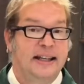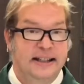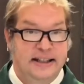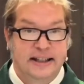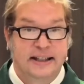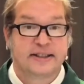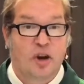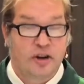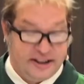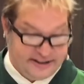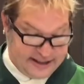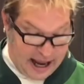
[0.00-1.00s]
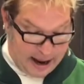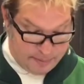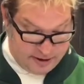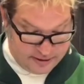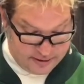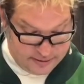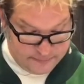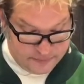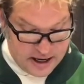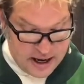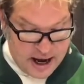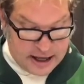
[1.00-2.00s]
did this on the Sabbath.
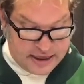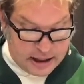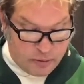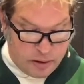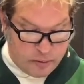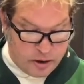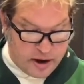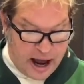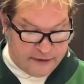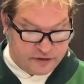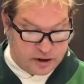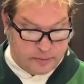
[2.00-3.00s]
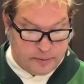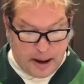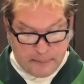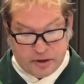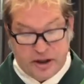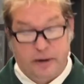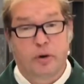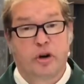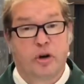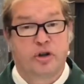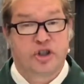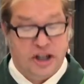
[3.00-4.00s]
I think we have to remember there were
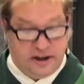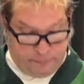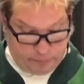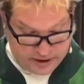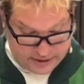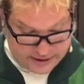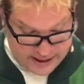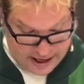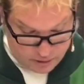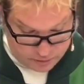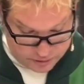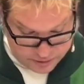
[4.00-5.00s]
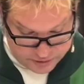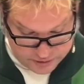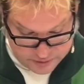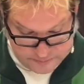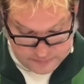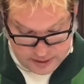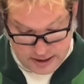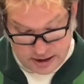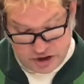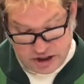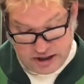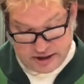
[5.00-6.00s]
good chief priests and elders in
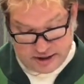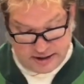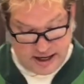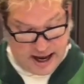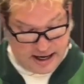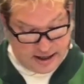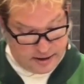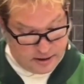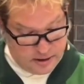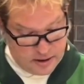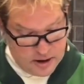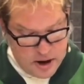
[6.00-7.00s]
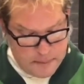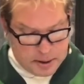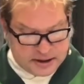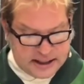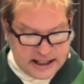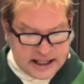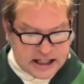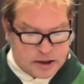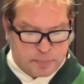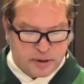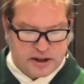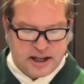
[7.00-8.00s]
Jesus' day. But these
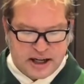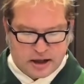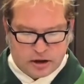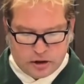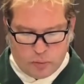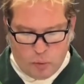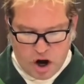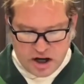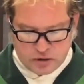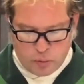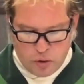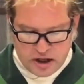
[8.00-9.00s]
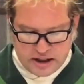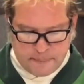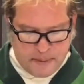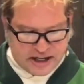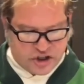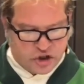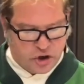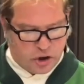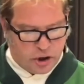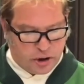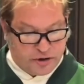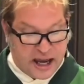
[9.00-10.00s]
particular ones wanted to make
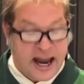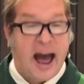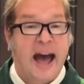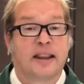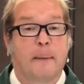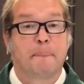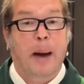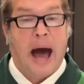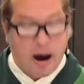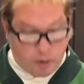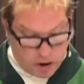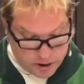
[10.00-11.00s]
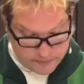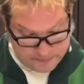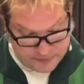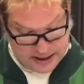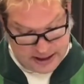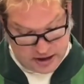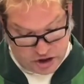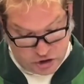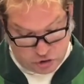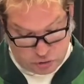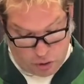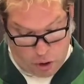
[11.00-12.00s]
sure they had the power and
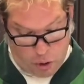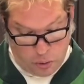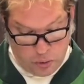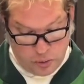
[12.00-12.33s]
control.